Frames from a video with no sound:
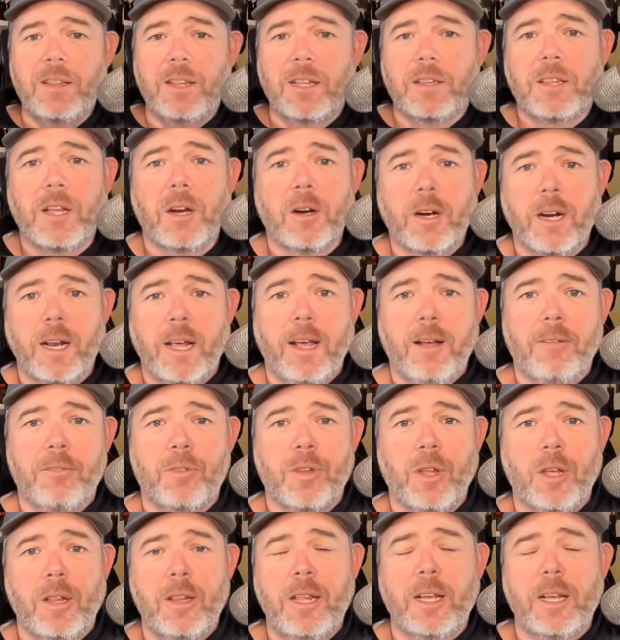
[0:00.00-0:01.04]
that they're going to have
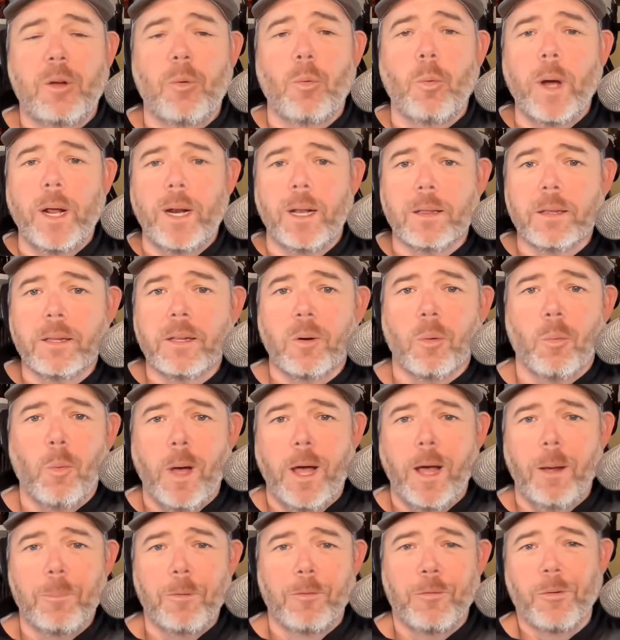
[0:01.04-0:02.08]
to wait a little
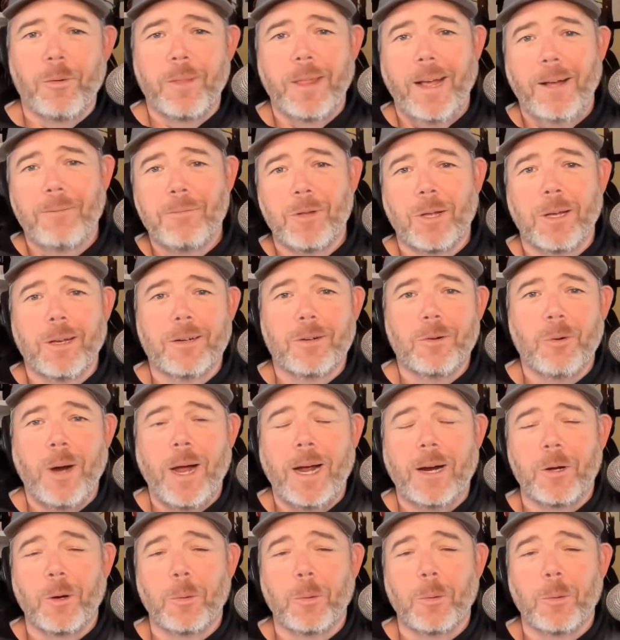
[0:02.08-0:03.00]
while before they have to crack